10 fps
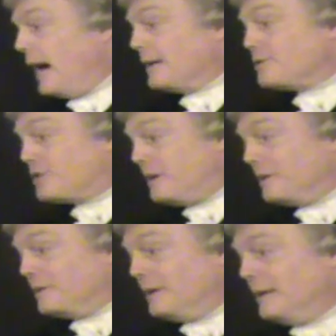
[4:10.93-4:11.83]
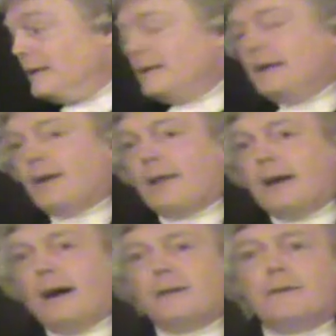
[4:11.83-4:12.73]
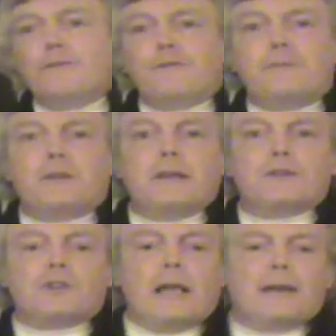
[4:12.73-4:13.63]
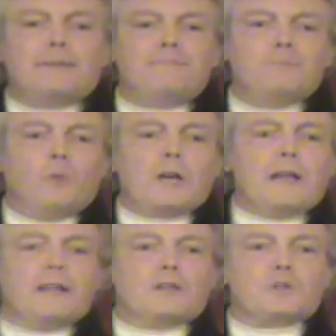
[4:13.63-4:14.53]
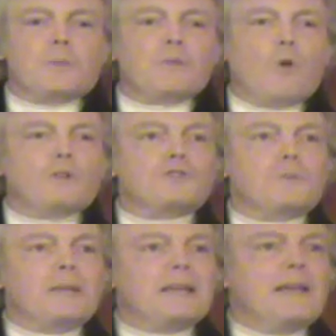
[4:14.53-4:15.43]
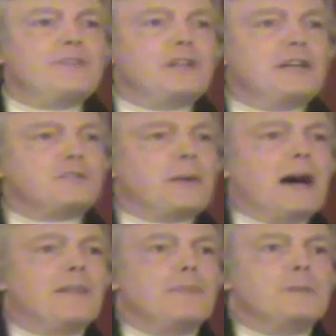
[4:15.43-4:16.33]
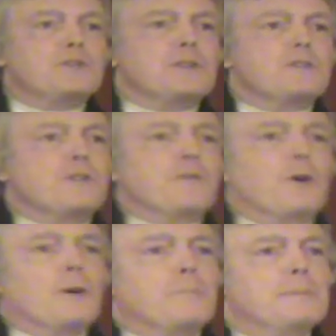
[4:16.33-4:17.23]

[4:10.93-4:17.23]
until nearly 150 years later. What Englishman wants to be 11 days behind the business of Europe?